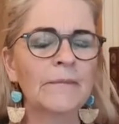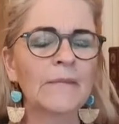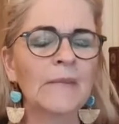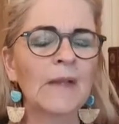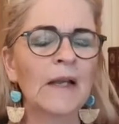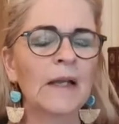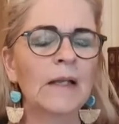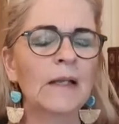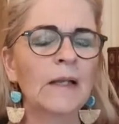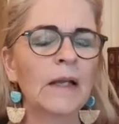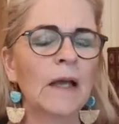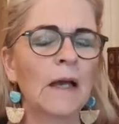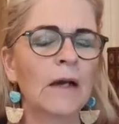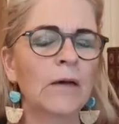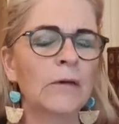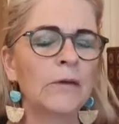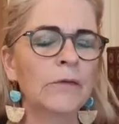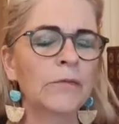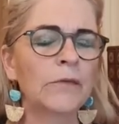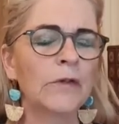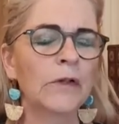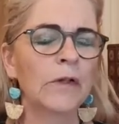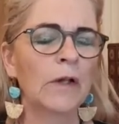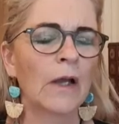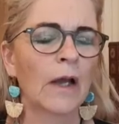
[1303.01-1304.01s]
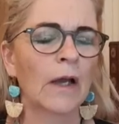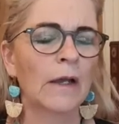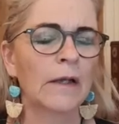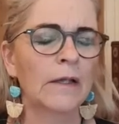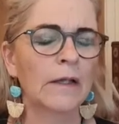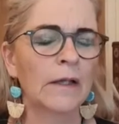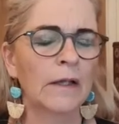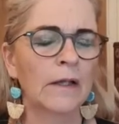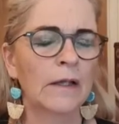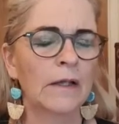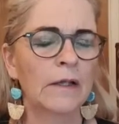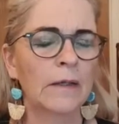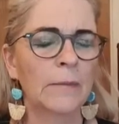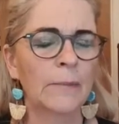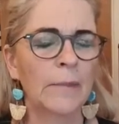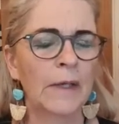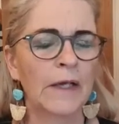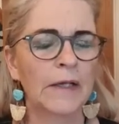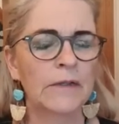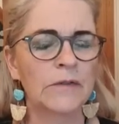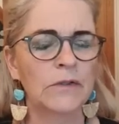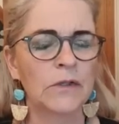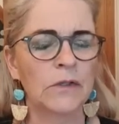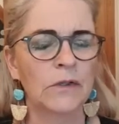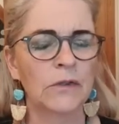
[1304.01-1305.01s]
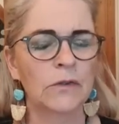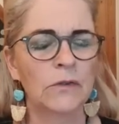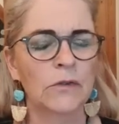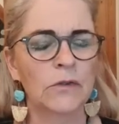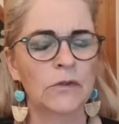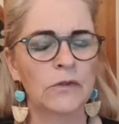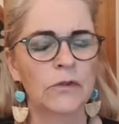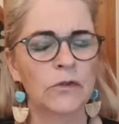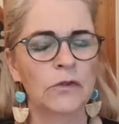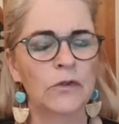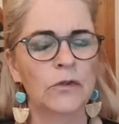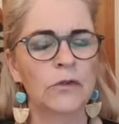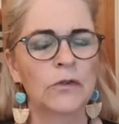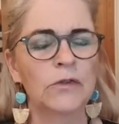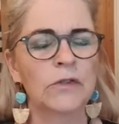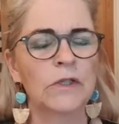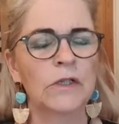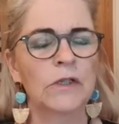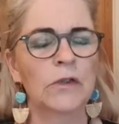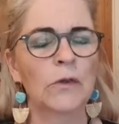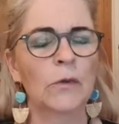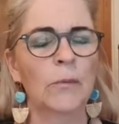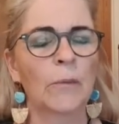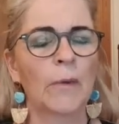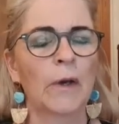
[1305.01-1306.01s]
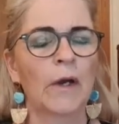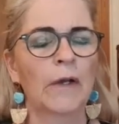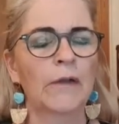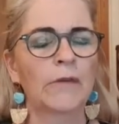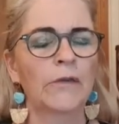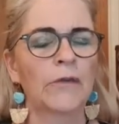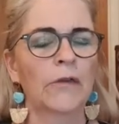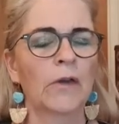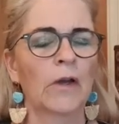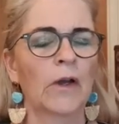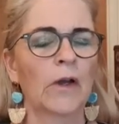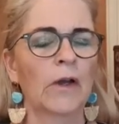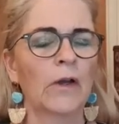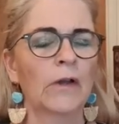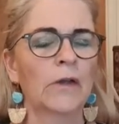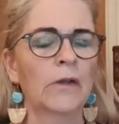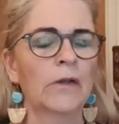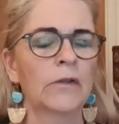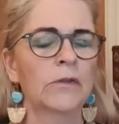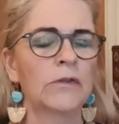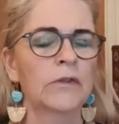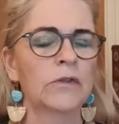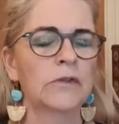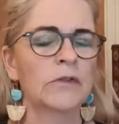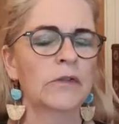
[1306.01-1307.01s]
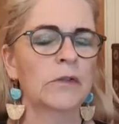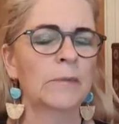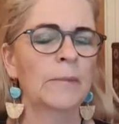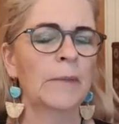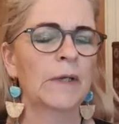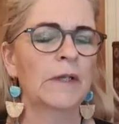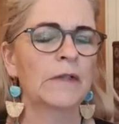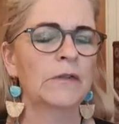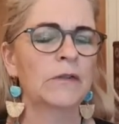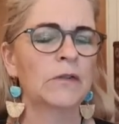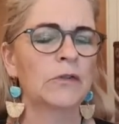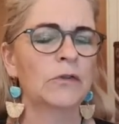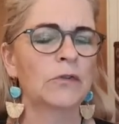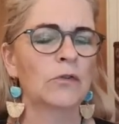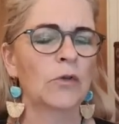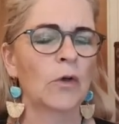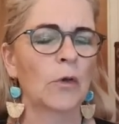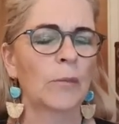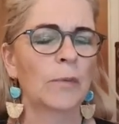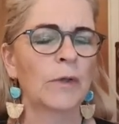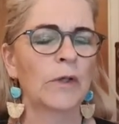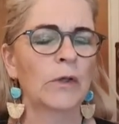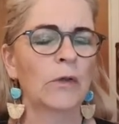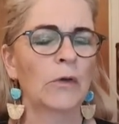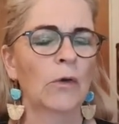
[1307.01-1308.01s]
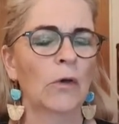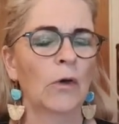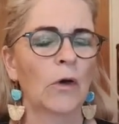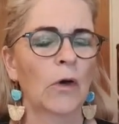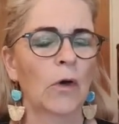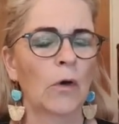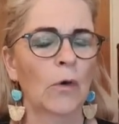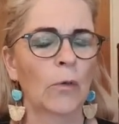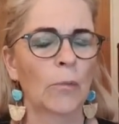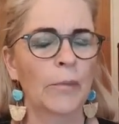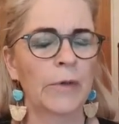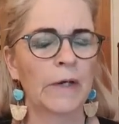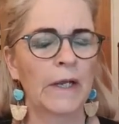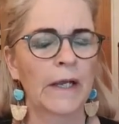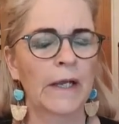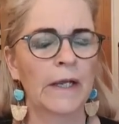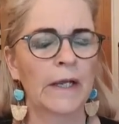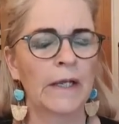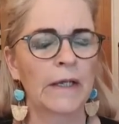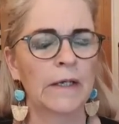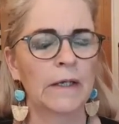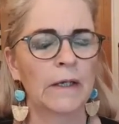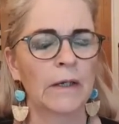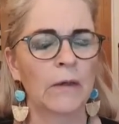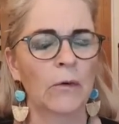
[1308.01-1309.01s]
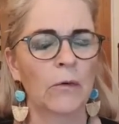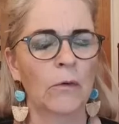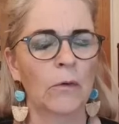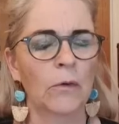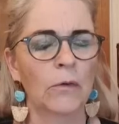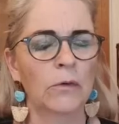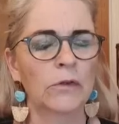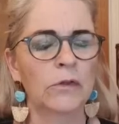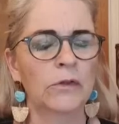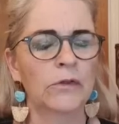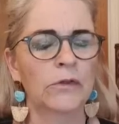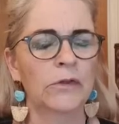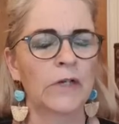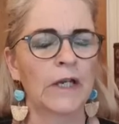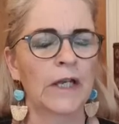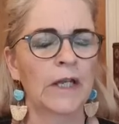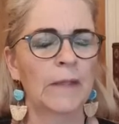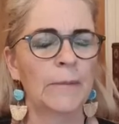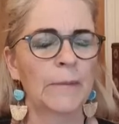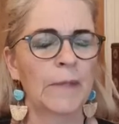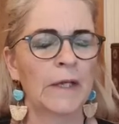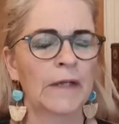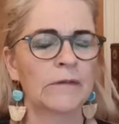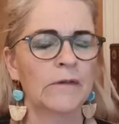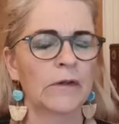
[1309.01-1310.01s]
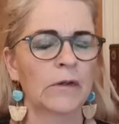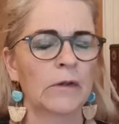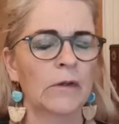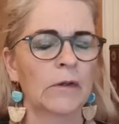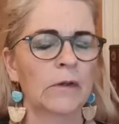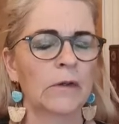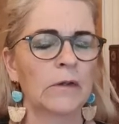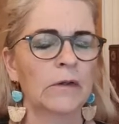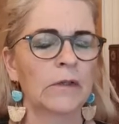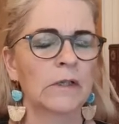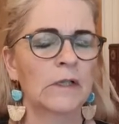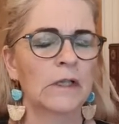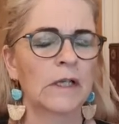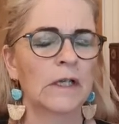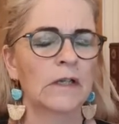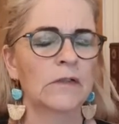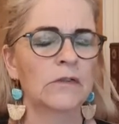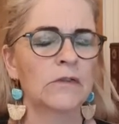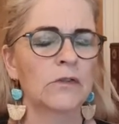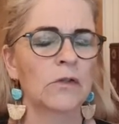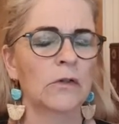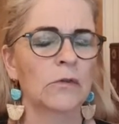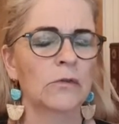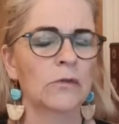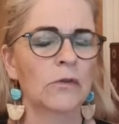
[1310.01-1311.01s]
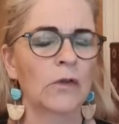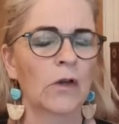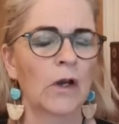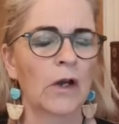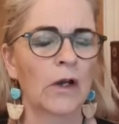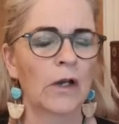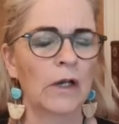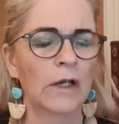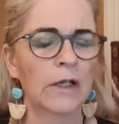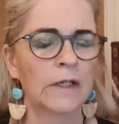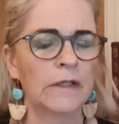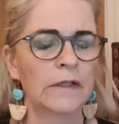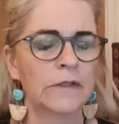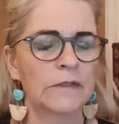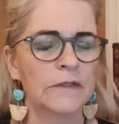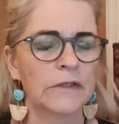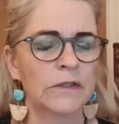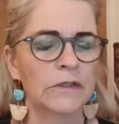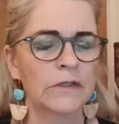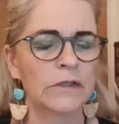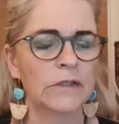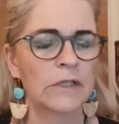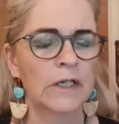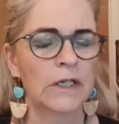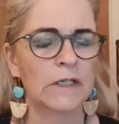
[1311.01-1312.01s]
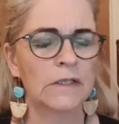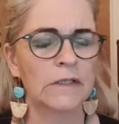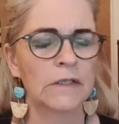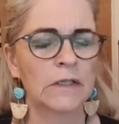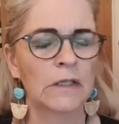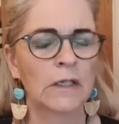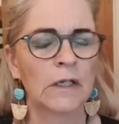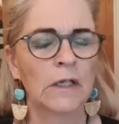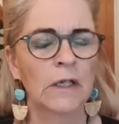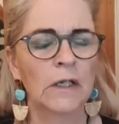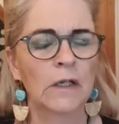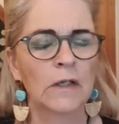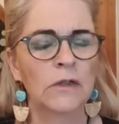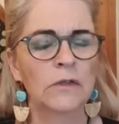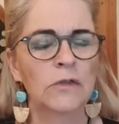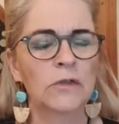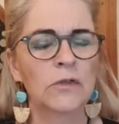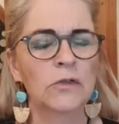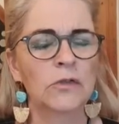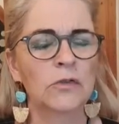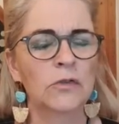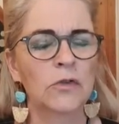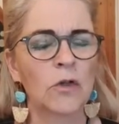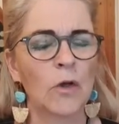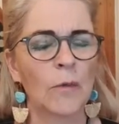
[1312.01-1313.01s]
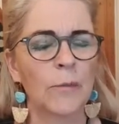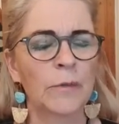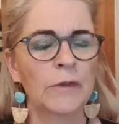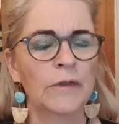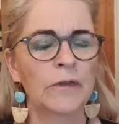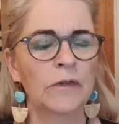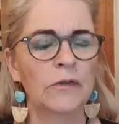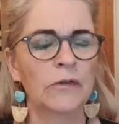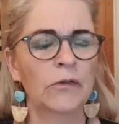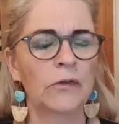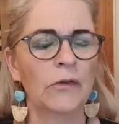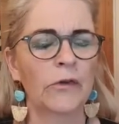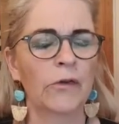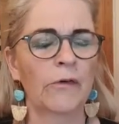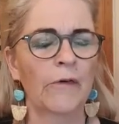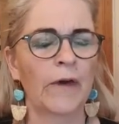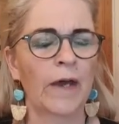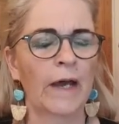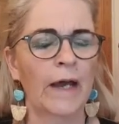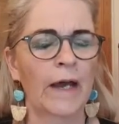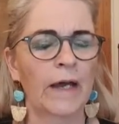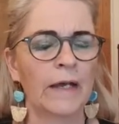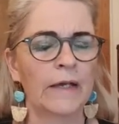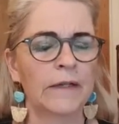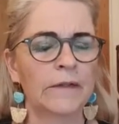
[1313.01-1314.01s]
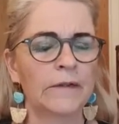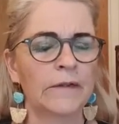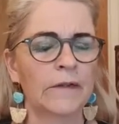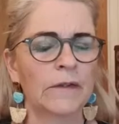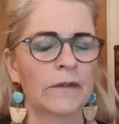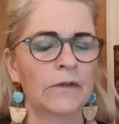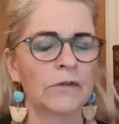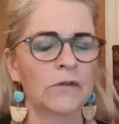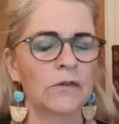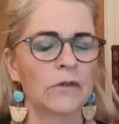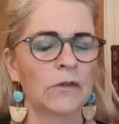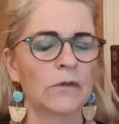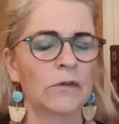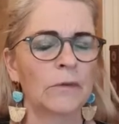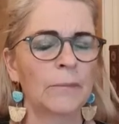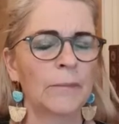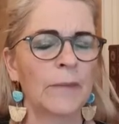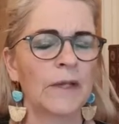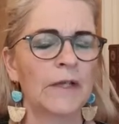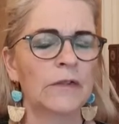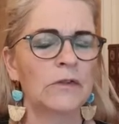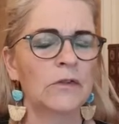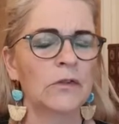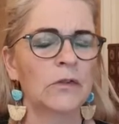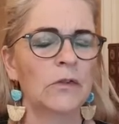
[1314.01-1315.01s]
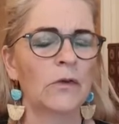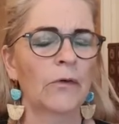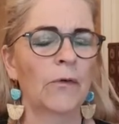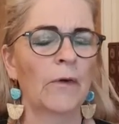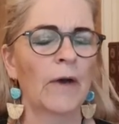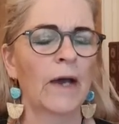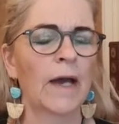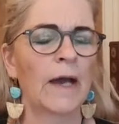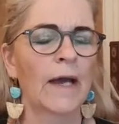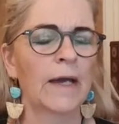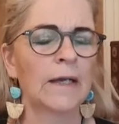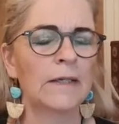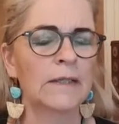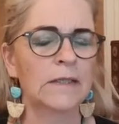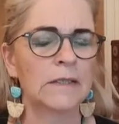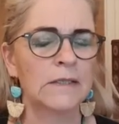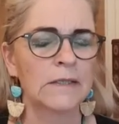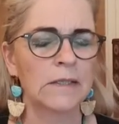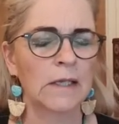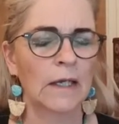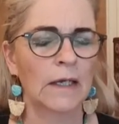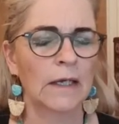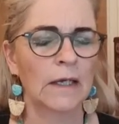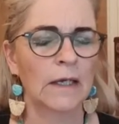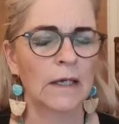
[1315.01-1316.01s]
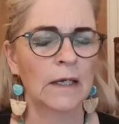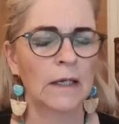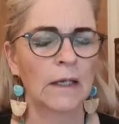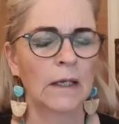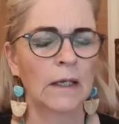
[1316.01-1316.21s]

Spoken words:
And now, if you like, you can imagine just using your mind's eye, just imagine dropping your whole brain, all the gray matter that gets so tired and stressed, just drop it into your heart. And so imagine your heart is like